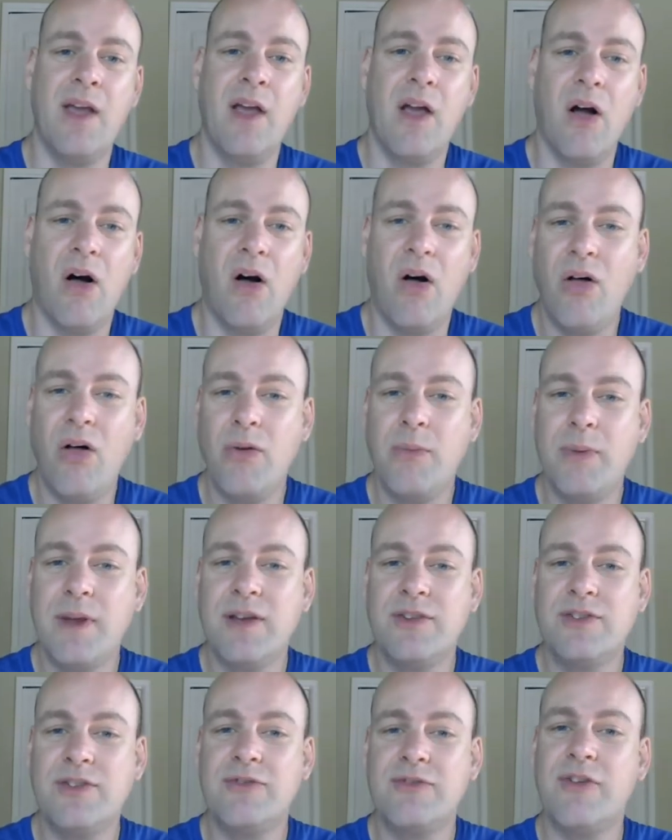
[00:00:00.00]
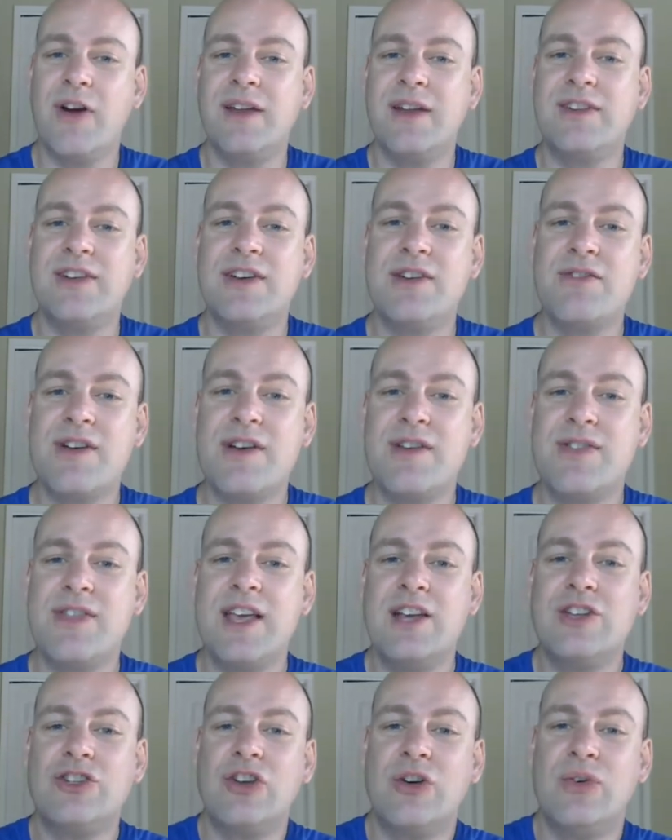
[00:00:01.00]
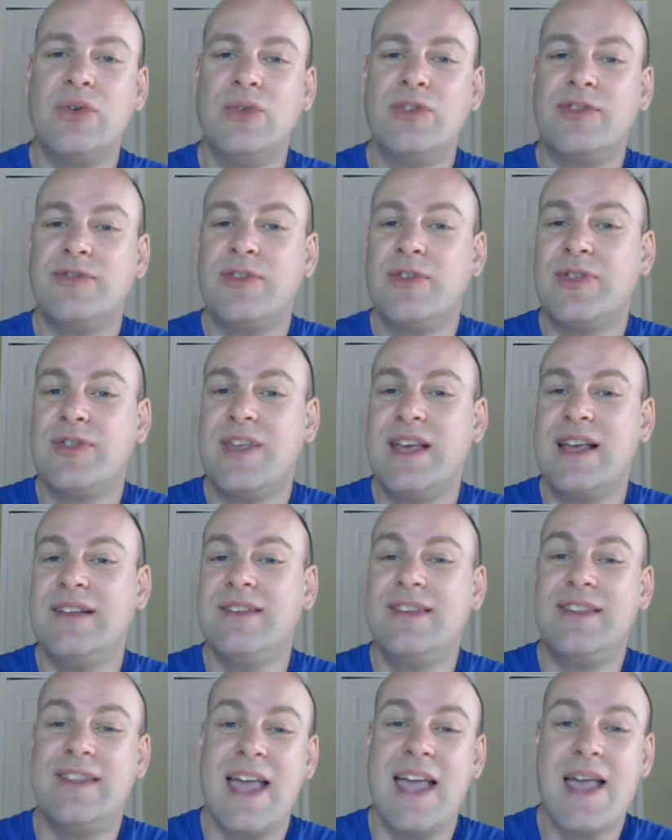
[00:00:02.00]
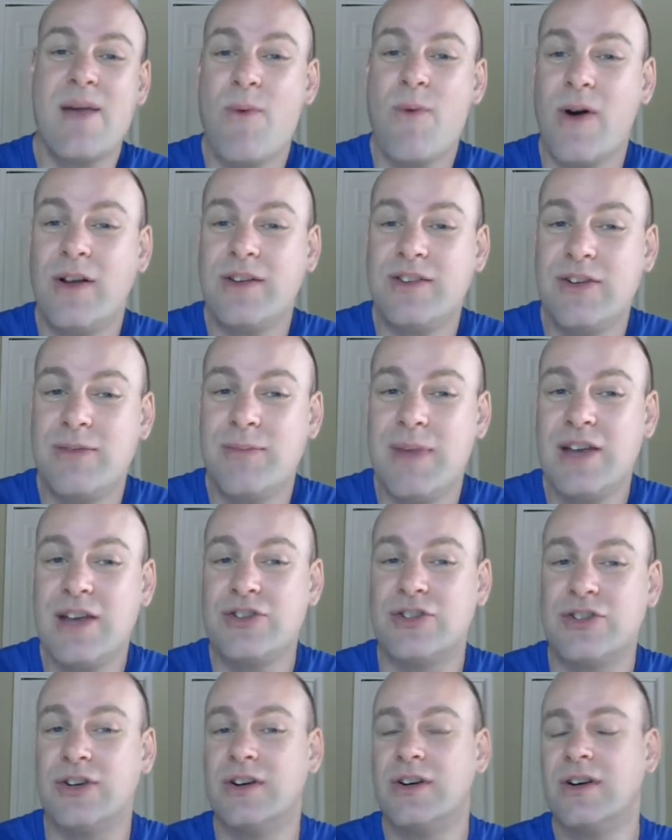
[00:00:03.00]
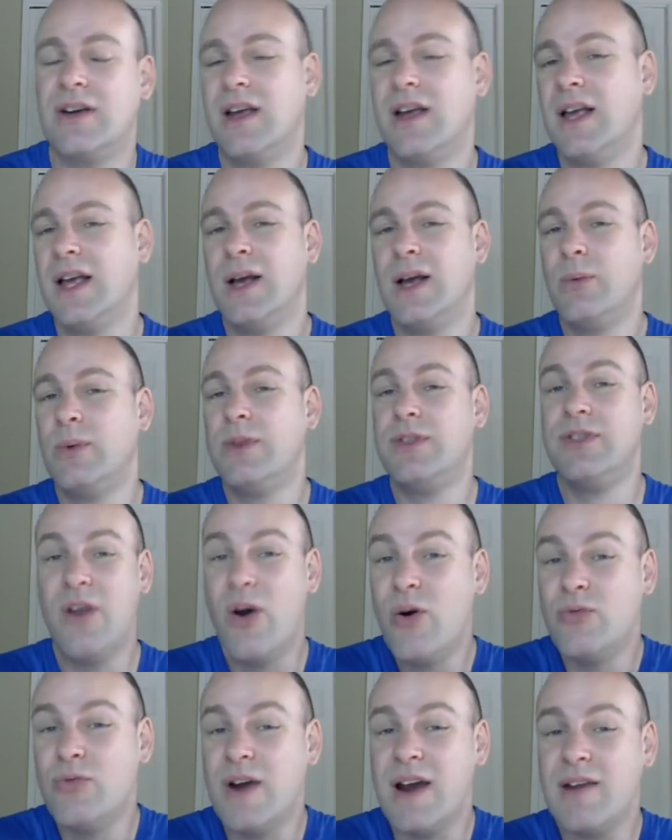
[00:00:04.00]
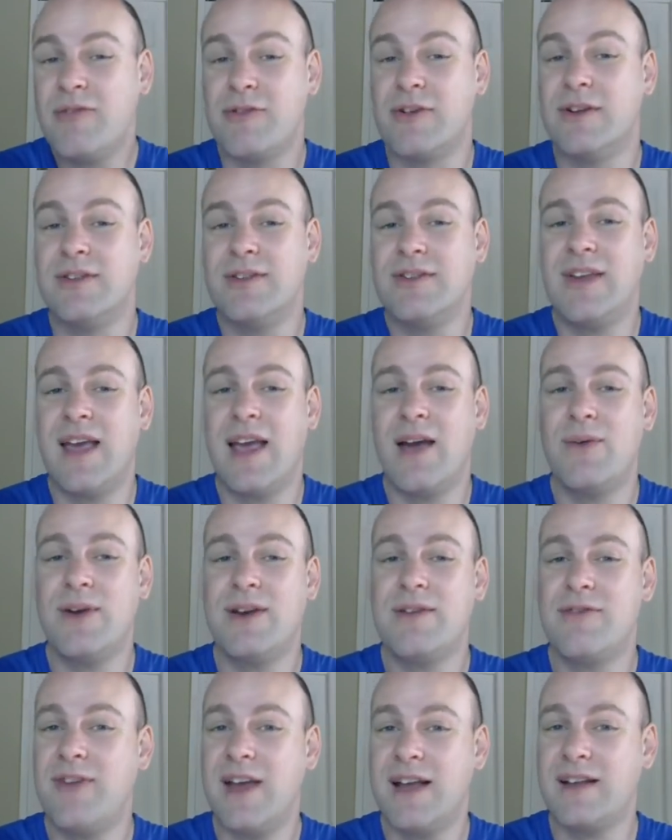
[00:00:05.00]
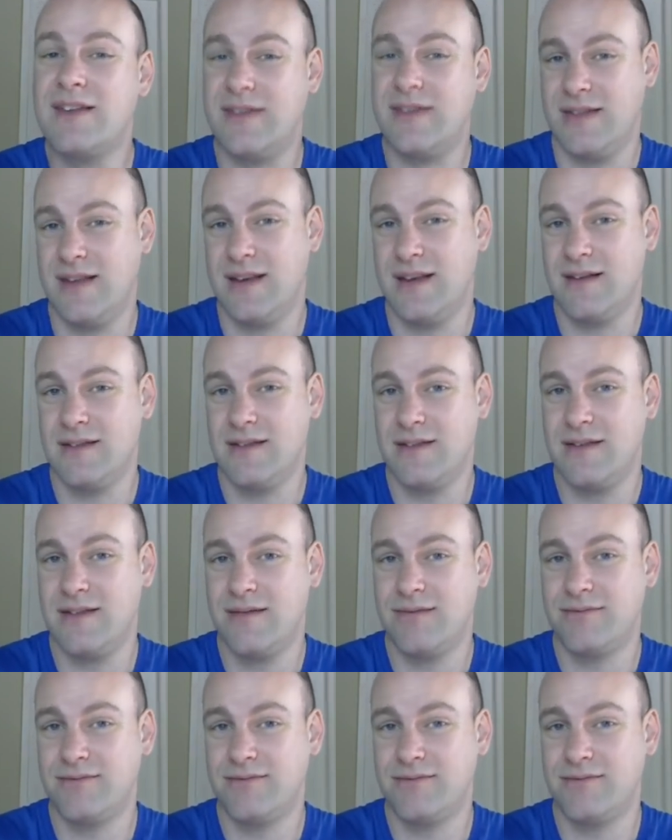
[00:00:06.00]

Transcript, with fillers: All because of criteria they chose for things they want to measure, with no reference to how it affects things.